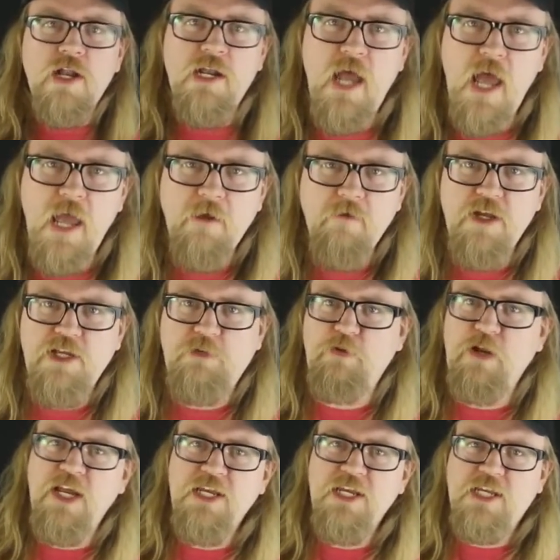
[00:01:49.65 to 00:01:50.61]
woo! Language
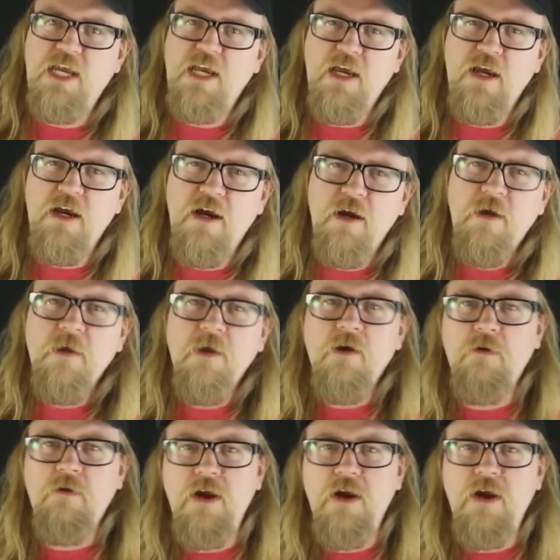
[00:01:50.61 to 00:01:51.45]
police here!